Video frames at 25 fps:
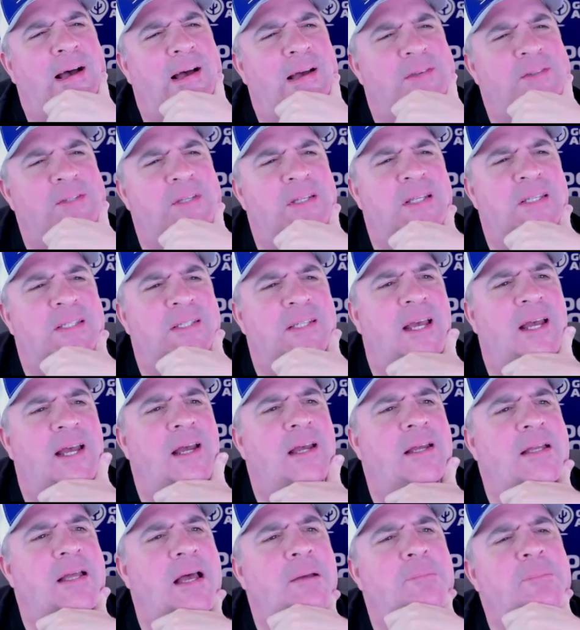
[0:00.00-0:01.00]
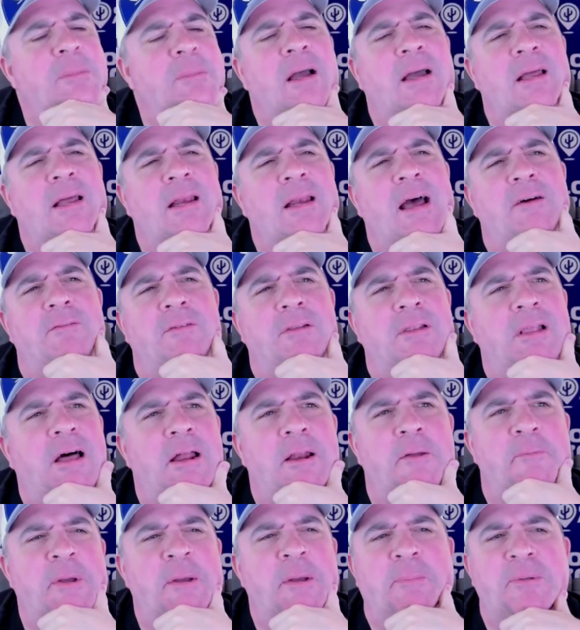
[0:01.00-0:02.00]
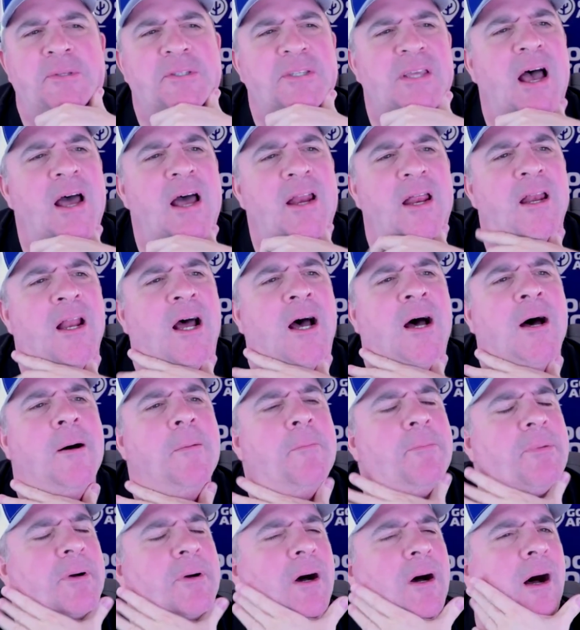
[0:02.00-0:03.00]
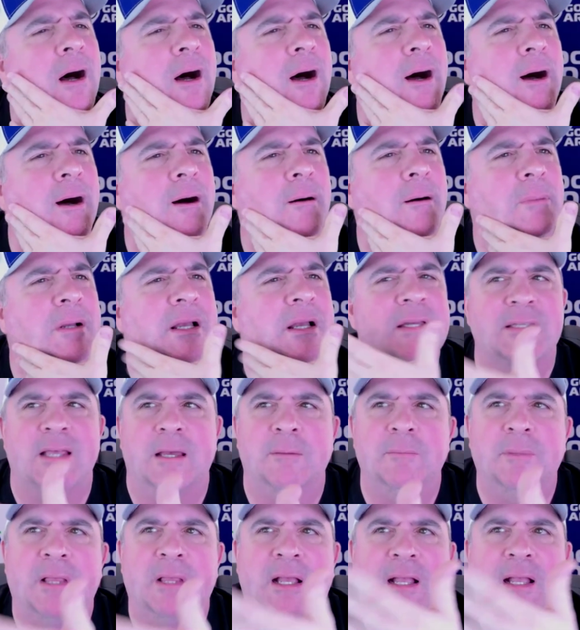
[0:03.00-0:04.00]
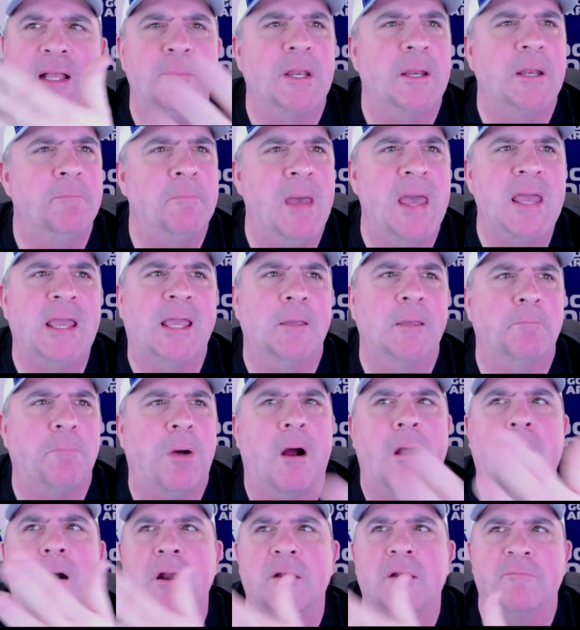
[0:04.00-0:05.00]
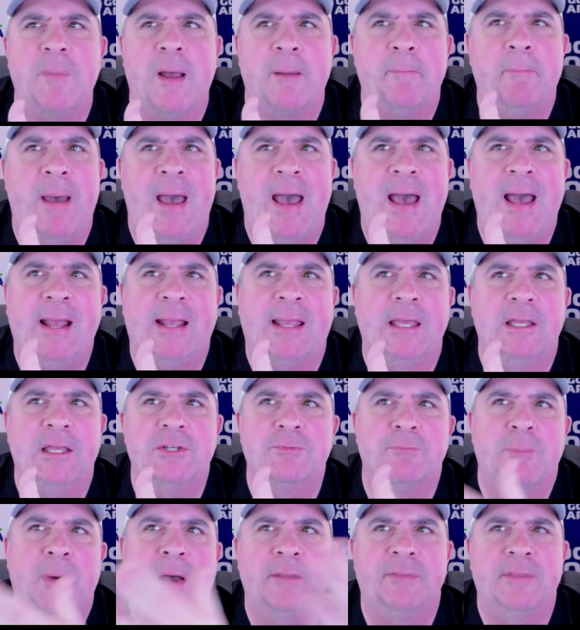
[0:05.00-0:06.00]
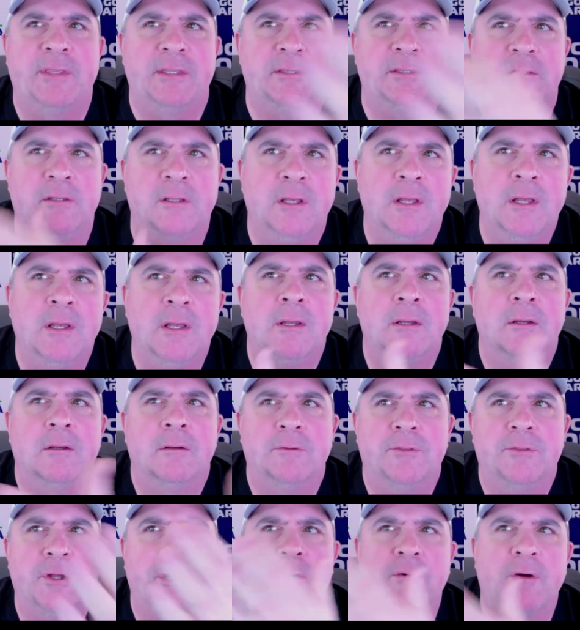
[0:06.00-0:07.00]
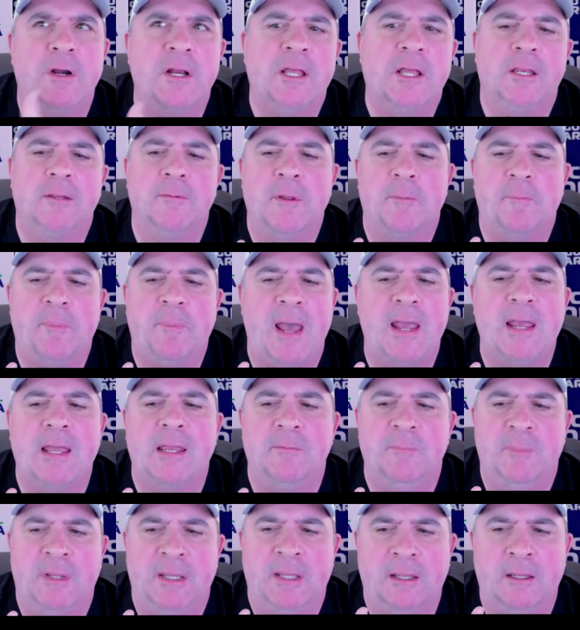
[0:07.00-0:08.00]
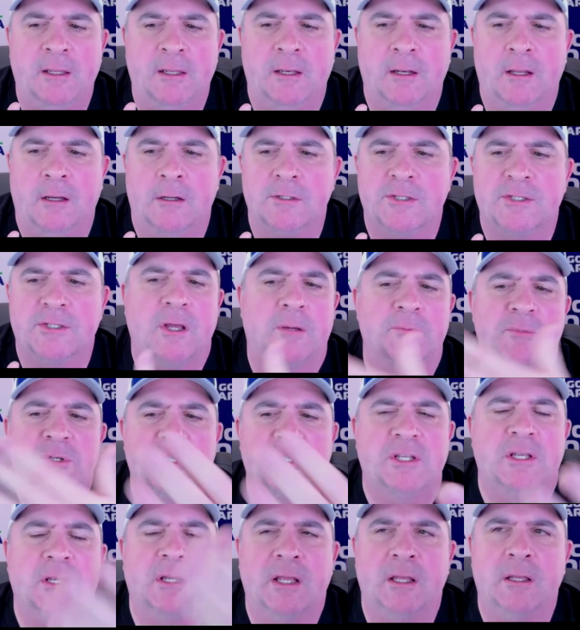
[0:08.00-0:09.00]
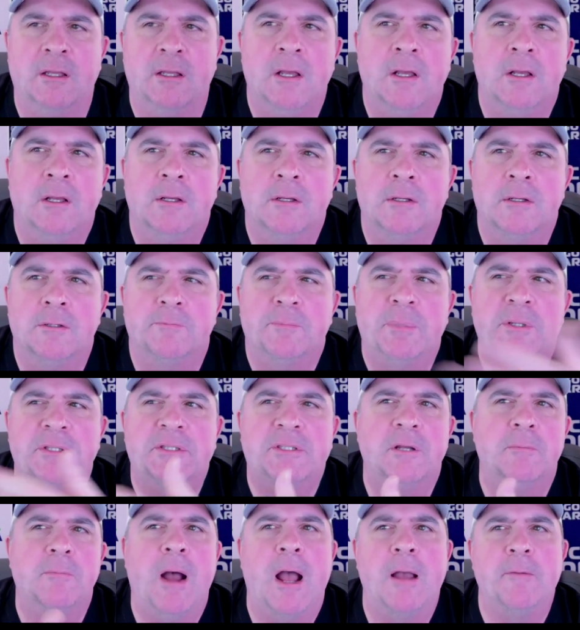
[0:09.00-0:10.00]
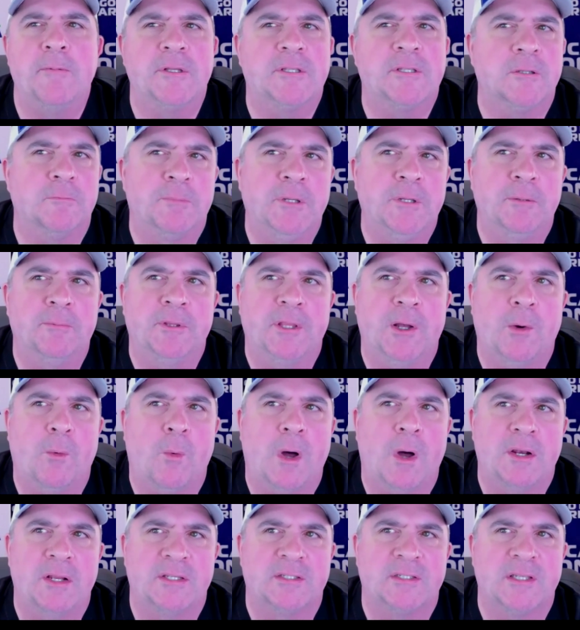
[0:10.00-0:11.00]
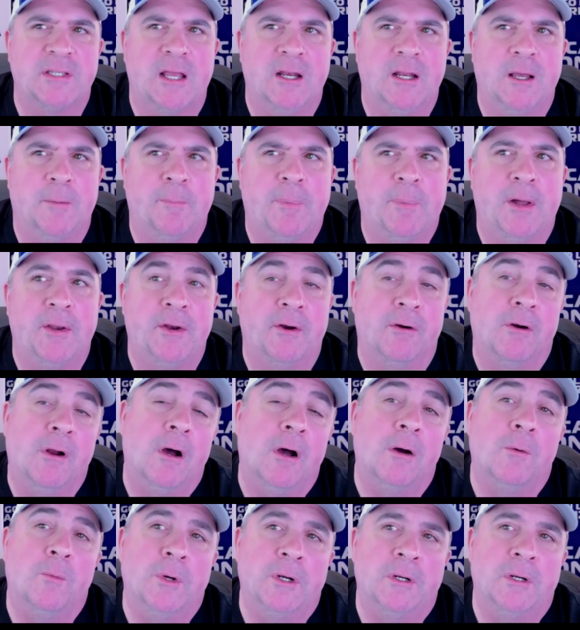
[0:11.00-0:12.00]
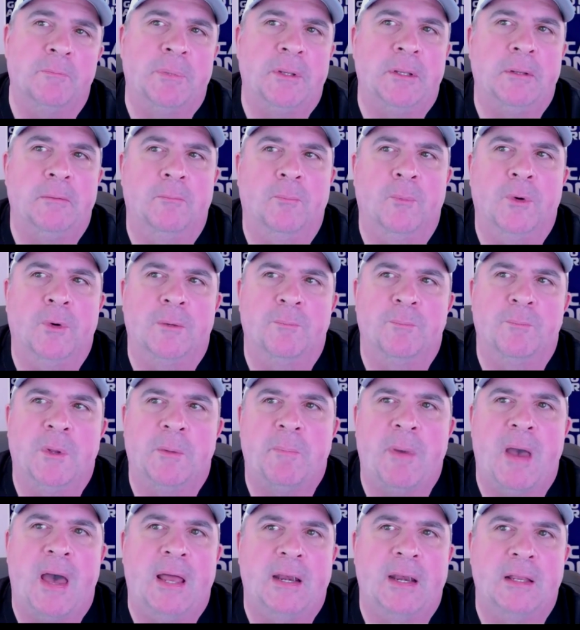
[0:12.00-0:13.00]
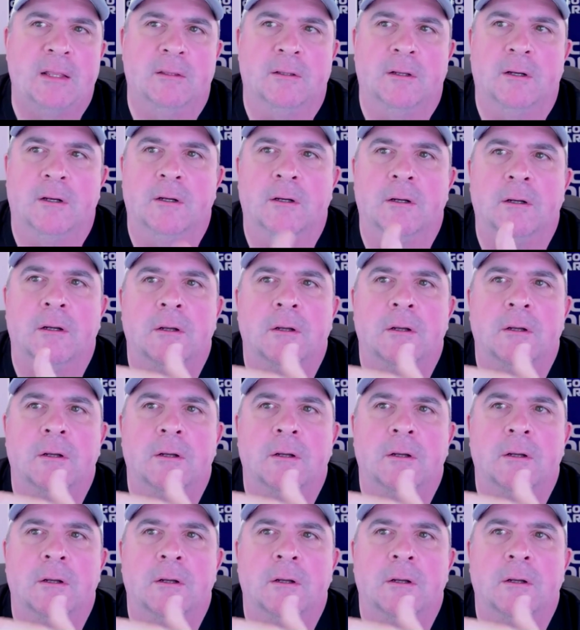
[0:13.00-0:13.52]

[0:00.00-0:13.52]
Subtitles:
I was gonna say I'm not gonna have a lot of people signing up because I'm gonna make it part of my package. That they're already gonna be paying me, So I'm just gonna. But there might be some people that want to sign up on their own. Wouldn't be bad either.